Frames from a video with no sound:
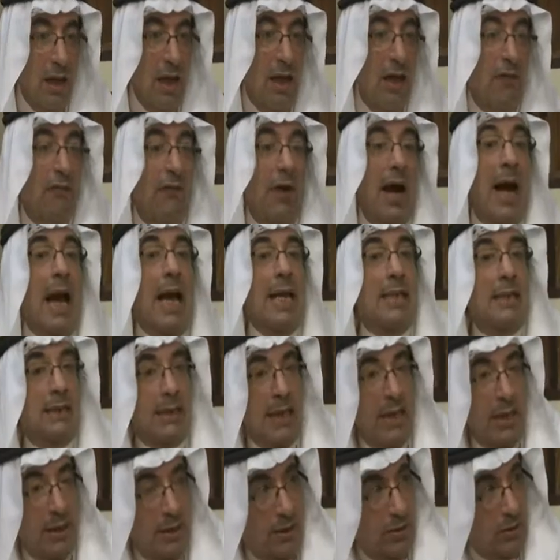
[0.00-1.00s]
If I
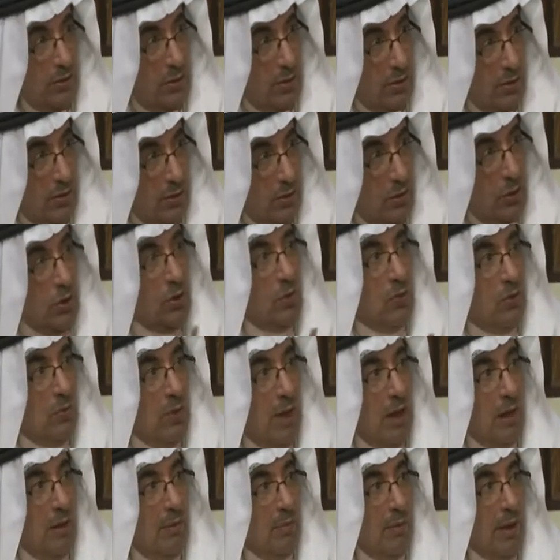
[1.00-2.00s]
said to you,
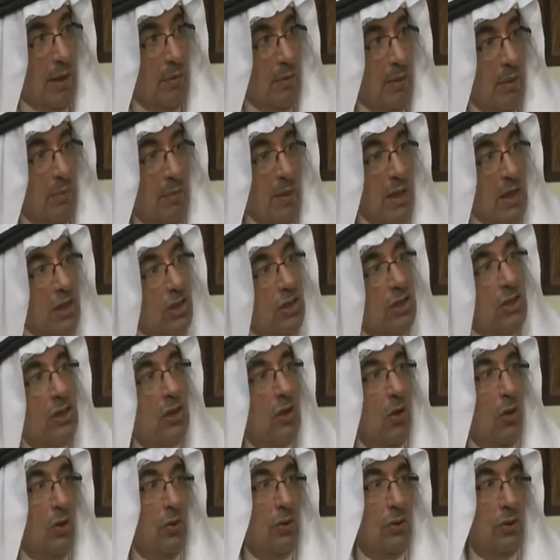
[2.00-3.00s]
I'm a PhD
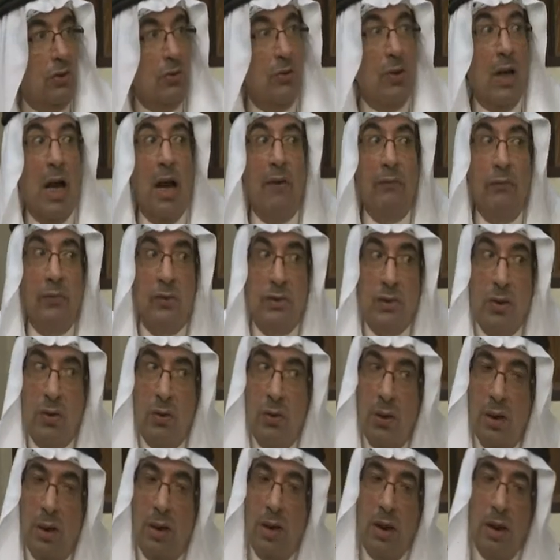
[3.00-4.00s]
holder, you have to say,
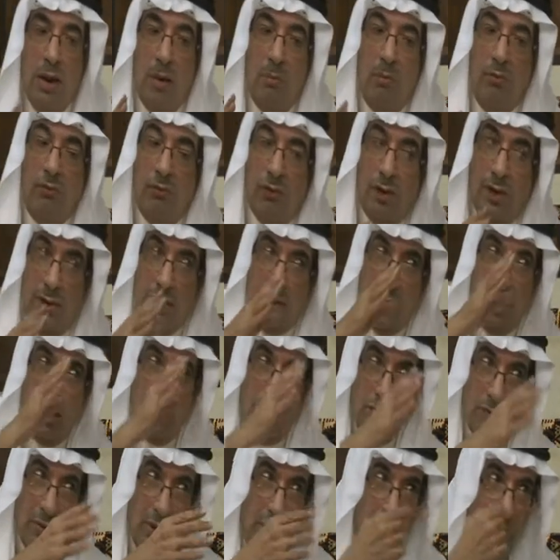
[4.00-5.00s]
okay, before I say it
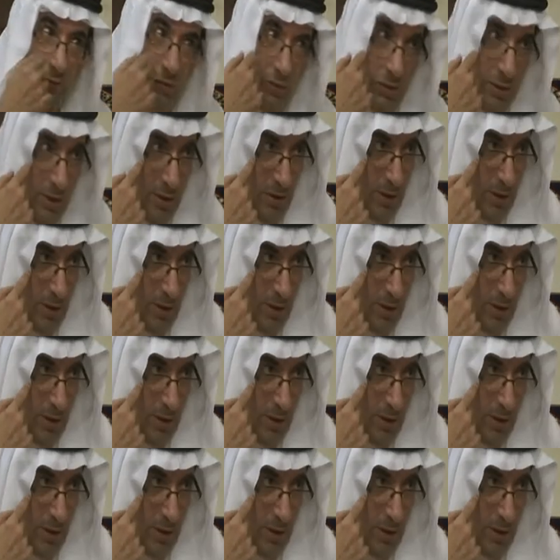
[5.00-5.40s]
to you, I have to say it